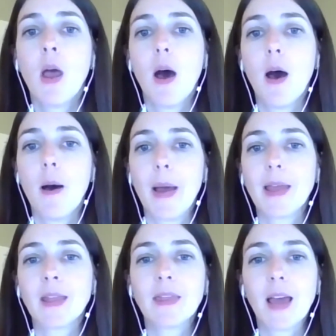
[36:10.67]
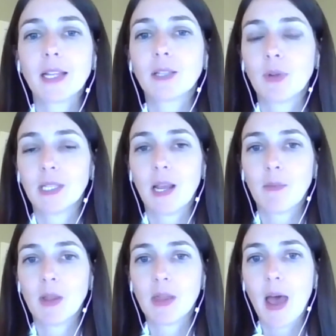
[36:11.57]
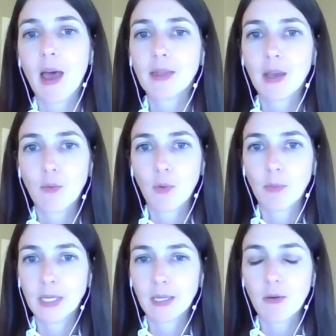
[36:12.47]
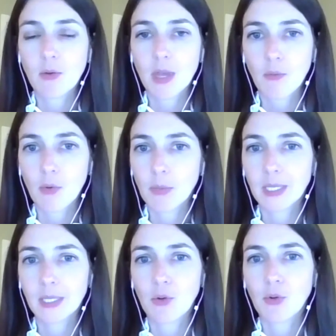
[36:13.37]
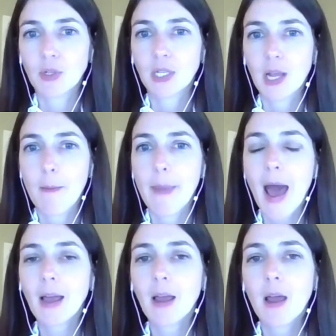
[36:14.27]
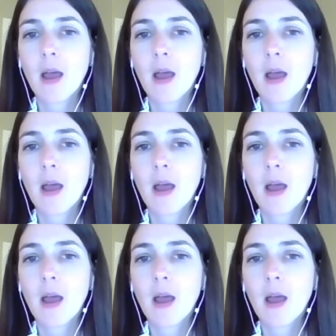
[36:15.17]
I think that's one segment that will be slower to come back.